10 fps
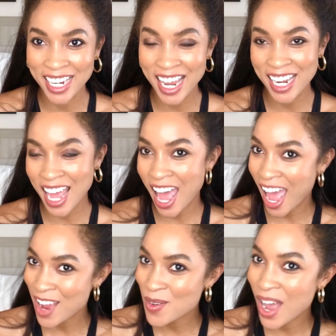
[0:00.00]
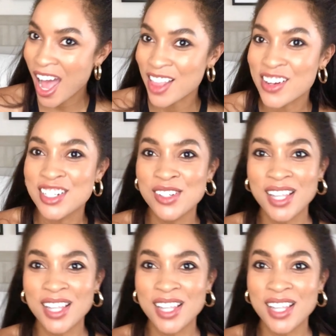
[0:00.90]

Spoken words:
and I will holler at you